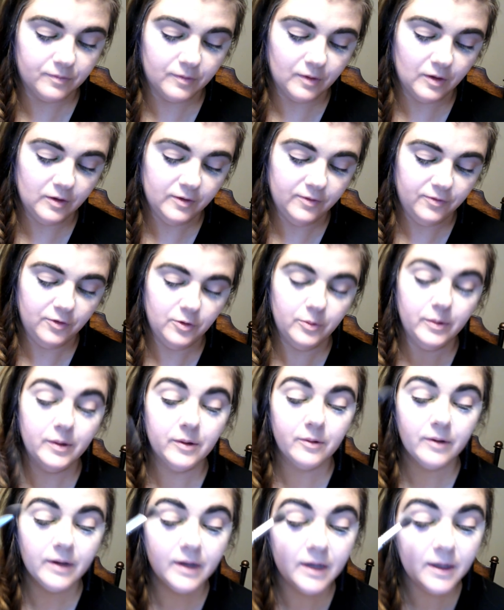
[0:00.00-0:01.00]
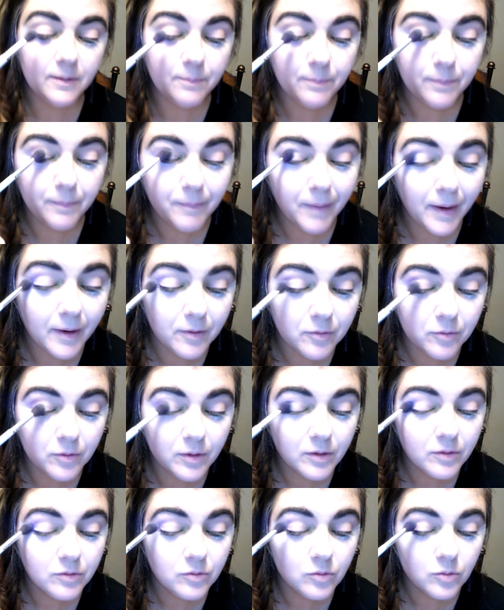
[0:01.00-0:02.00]
And if you hear any
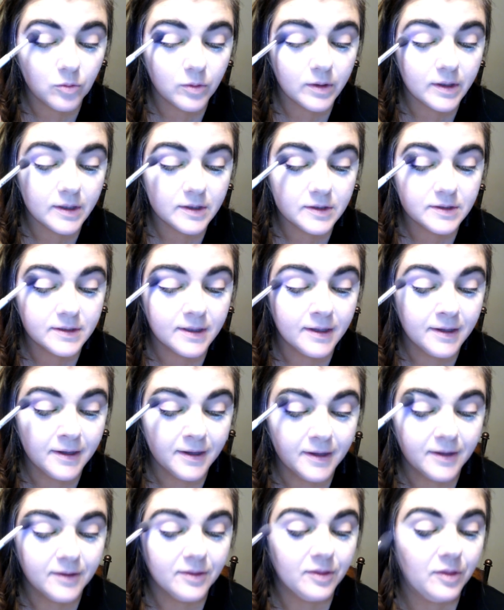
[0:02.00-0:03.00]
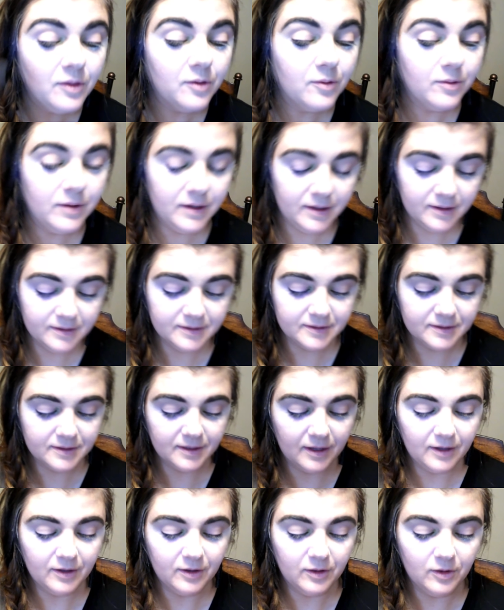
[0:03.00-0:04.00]
background noise, there is
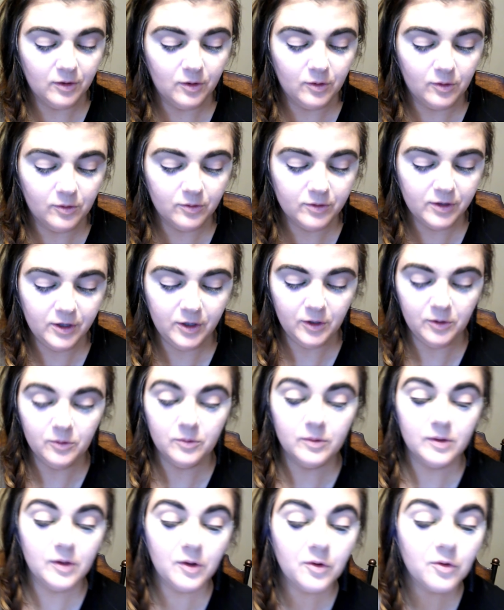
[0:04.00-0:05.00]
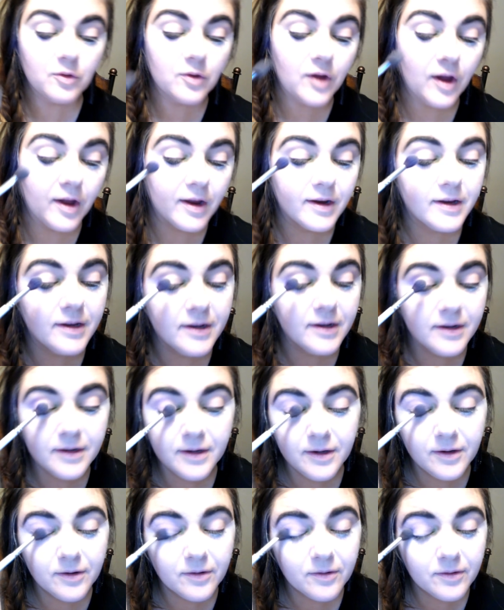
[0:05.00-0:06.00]
a little cute little guy in
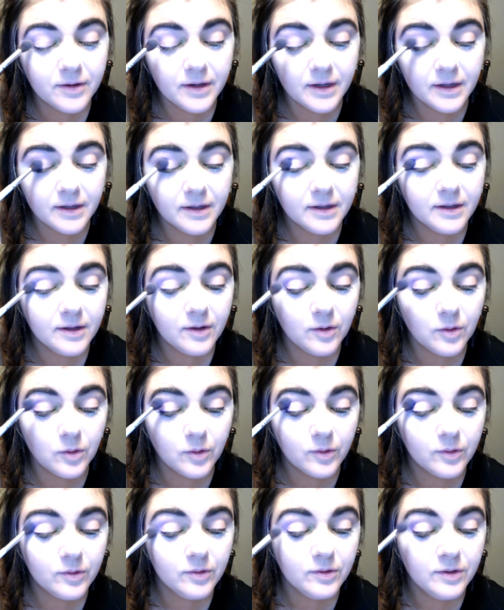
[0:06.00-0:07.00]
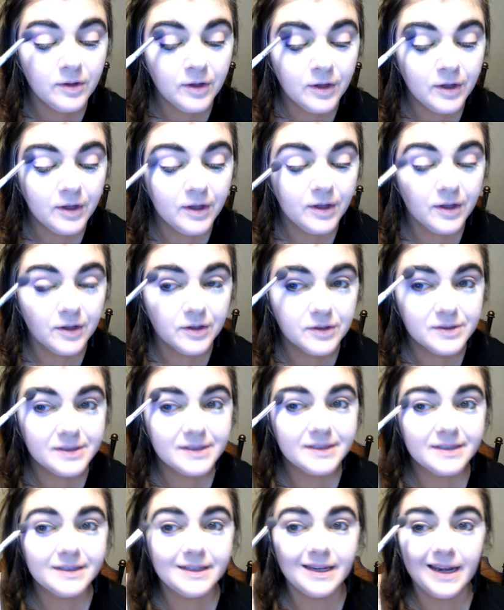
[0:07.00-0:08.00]
here getting a little
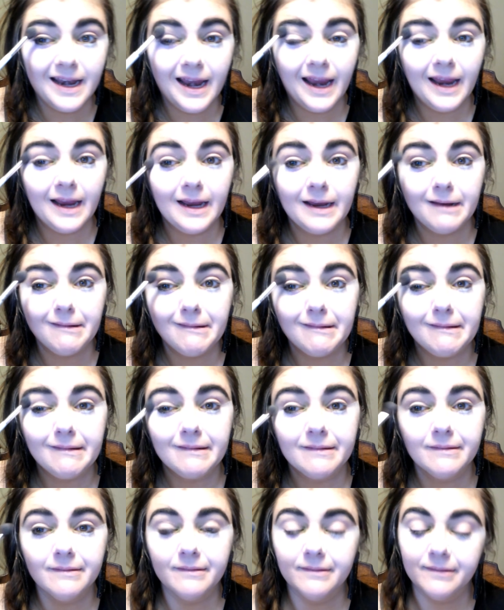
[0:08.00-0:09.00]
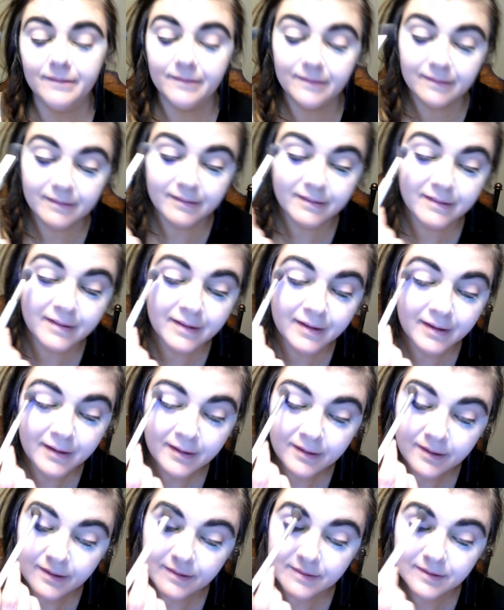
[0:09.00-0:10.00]
snack,
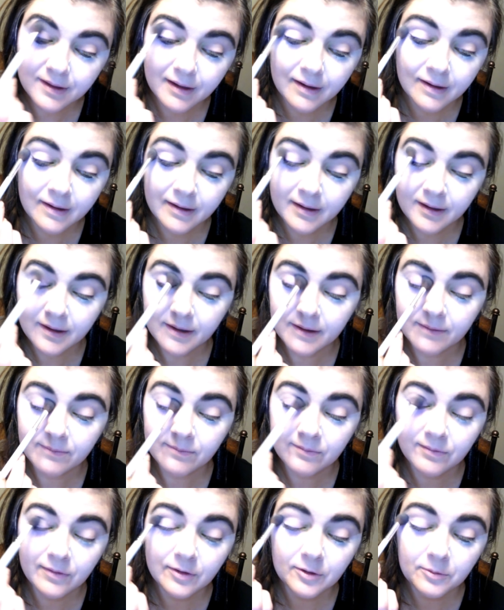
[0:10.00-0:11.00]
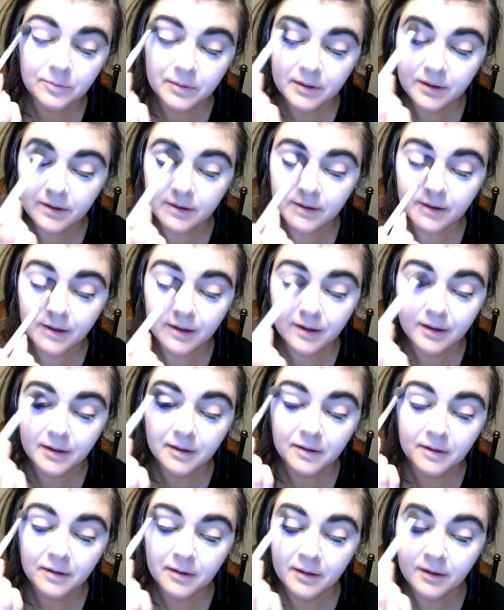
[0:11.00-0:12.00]
because I am filming
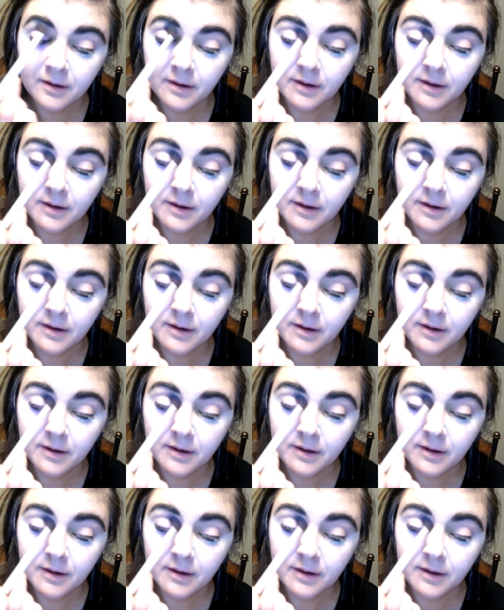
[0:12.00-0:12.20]
in